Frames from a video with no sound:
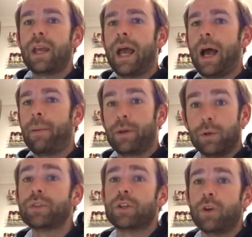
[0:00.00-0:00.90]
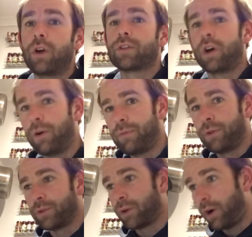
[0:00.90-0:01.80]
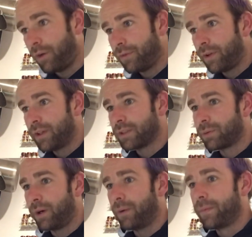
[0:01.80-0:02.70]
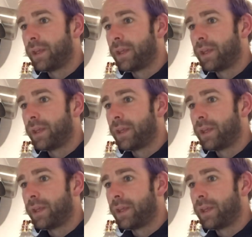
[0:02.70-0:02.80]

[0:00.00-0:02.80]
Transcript: and also knock the hop filter off as well.